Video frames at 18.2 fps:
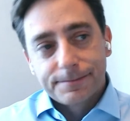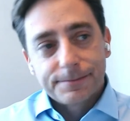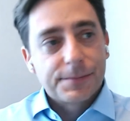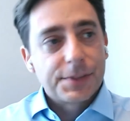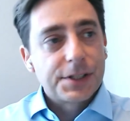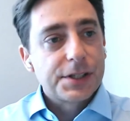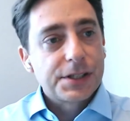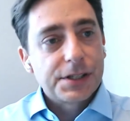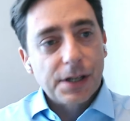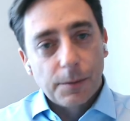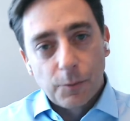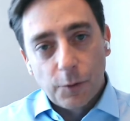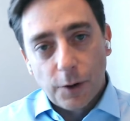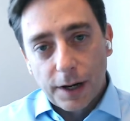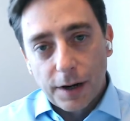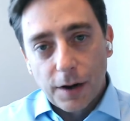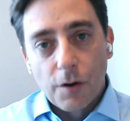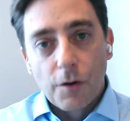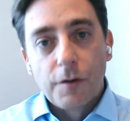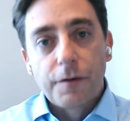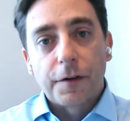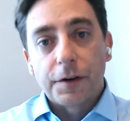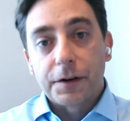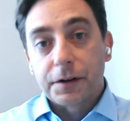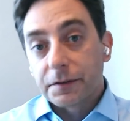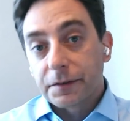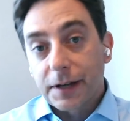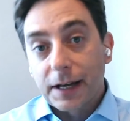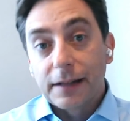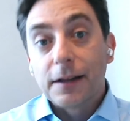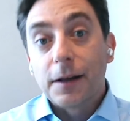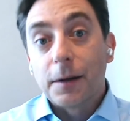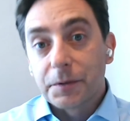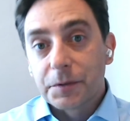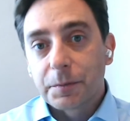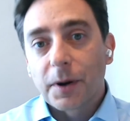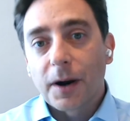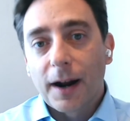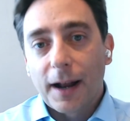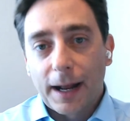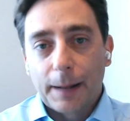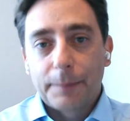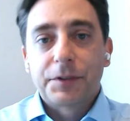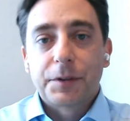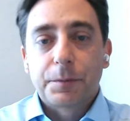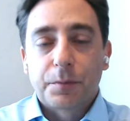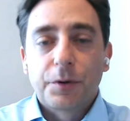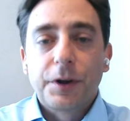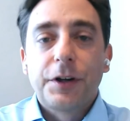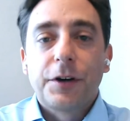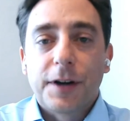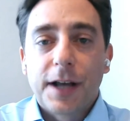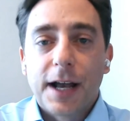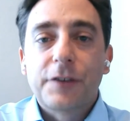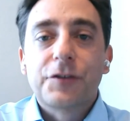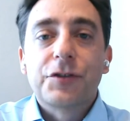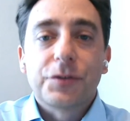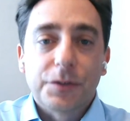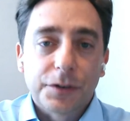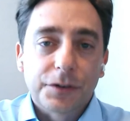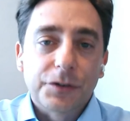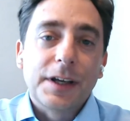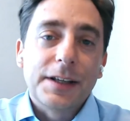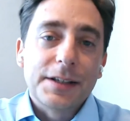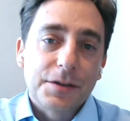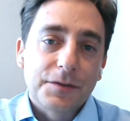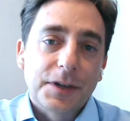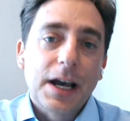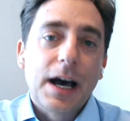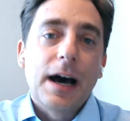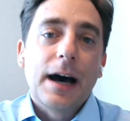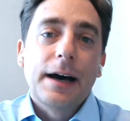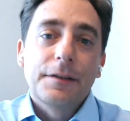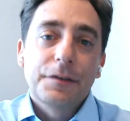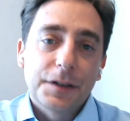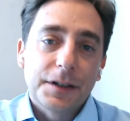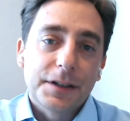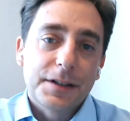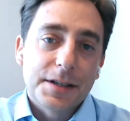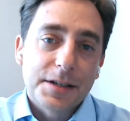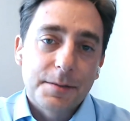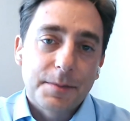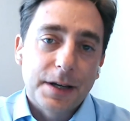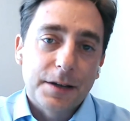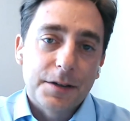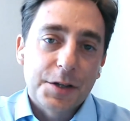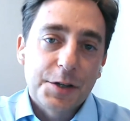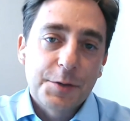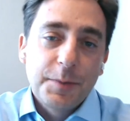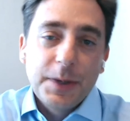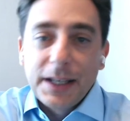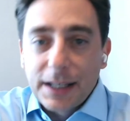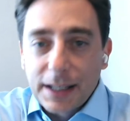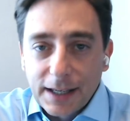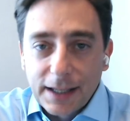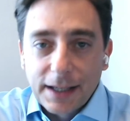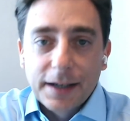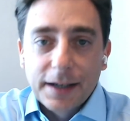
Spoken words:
somewhat overdeveloped, perhaps, a preternatural sense of confidence about speaking,